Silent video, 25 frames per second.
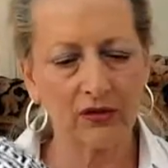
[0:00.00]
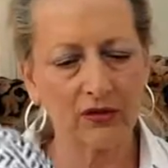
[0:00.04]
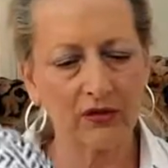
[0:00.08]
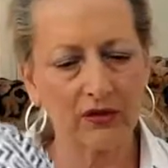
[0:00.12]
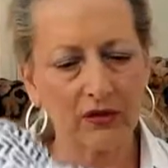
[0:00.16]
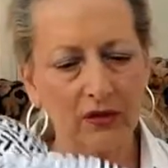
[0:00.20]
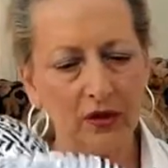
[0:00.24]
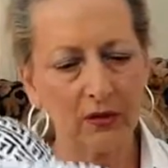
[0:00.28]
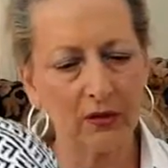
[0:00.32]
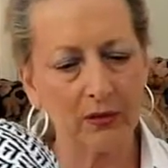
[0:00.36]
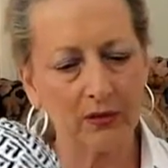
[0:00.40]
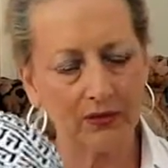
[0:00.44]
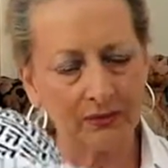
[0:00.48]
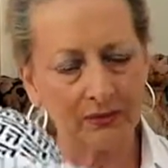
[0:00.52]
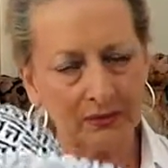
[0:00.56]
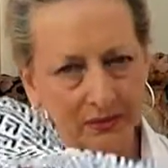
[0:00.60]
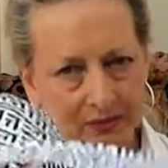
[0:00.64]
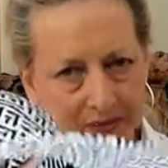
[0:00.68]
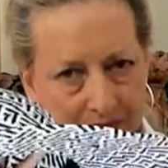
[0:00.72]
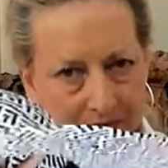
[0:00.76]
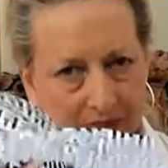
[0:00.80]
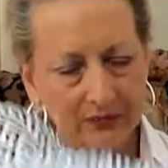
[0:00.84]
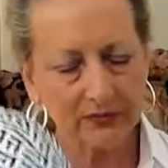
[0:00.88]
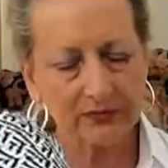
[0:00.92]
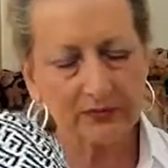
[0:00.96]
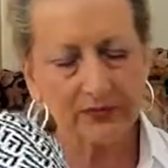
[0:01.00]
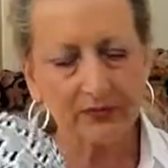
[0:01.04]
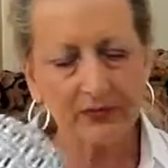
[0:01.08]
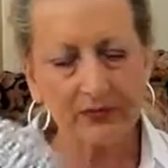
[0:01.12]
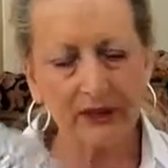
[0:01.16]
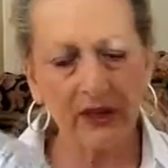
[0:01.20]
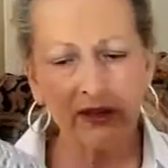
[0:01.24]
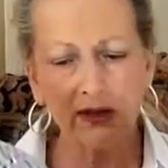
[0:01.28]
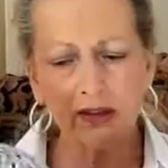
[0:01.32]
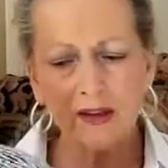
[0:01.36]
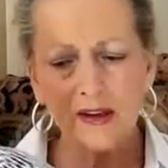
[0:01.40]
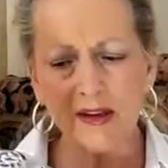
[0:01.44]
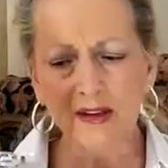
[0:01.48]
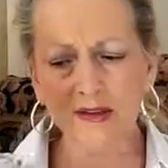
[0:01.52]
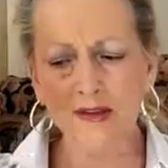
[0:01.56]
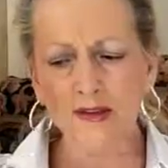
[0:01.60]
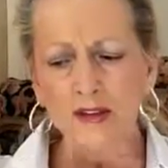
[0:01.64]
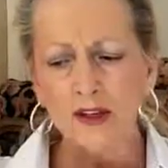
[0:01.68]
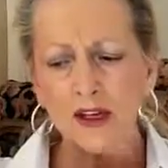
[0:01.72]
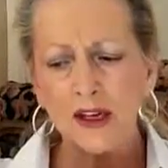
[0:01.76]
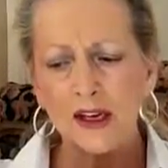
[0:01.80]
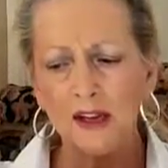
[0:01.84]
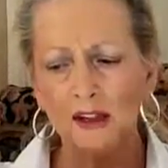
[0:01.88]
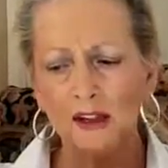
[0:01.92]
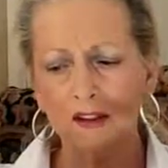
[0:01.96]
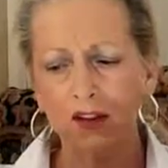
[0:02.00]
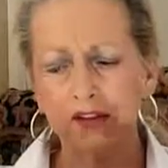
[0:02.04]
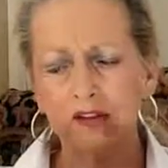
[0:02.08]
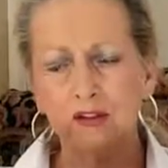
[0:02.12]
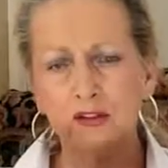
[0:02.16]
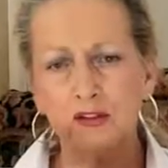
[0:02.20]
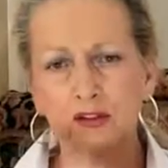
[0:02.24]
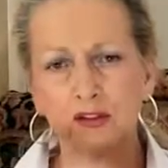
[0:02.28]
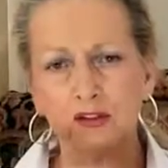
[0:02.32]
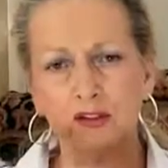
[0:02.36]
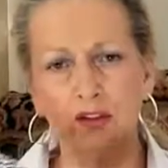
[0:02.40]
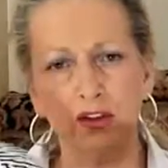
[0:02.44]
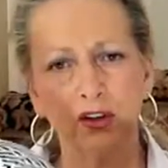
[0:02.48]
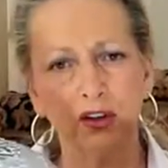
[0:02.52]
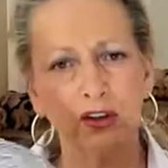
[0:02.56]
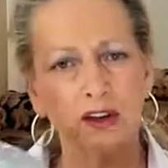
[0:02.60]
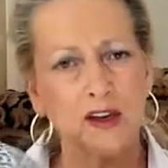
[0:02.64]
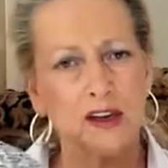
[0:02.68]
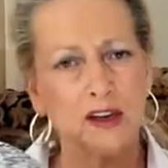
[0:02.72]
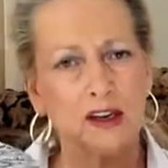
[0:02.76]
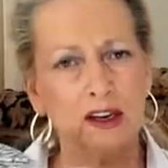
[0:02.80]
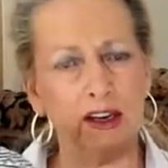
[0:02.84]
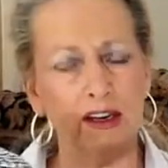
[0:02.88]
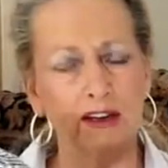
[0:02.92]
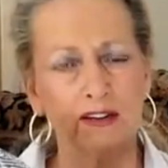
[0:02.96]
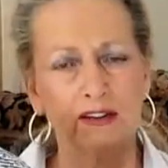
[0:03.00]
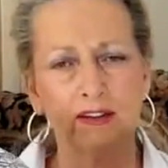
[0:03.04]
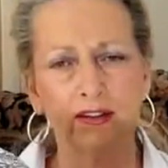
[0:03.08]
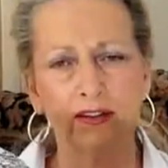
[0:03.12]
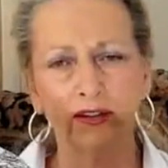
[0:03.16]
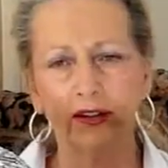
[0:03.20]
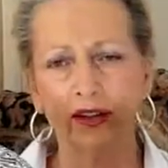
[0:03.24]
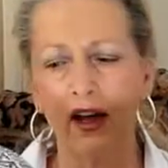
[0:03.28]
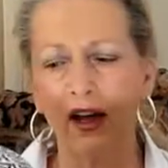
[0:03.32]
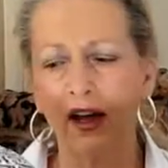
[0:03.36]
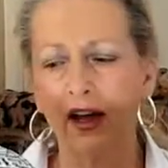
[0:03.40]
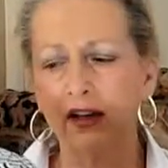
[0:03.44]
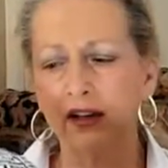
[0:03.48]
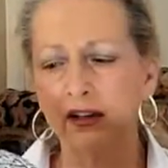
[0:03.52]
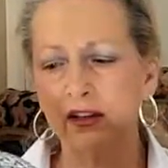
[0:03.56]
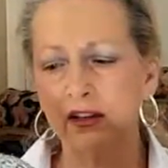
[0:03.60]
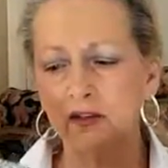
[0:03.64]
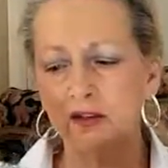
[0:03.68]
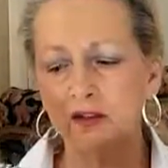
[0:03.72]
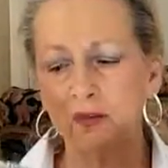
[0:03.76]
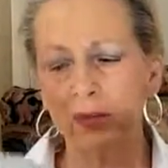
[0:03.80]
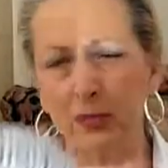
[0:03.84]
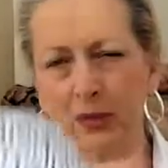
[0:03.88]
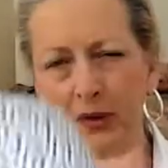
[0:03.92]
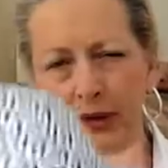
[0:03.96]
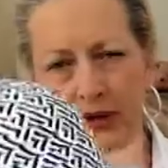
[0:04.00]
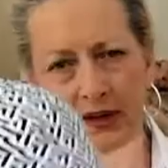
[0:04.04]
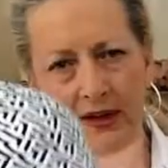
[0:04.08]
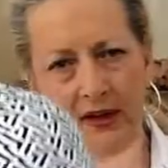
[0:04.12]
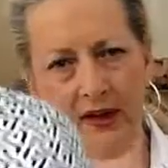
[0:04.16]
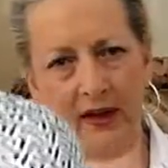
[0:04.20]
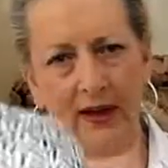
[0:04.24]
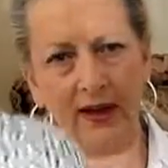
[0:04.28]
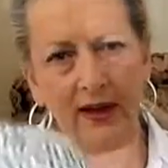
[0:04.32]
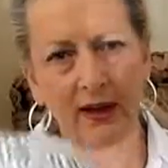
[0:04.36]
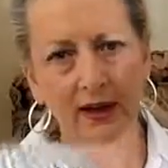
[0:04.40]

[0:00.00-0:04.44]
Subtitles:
So this is good, it's stylish, but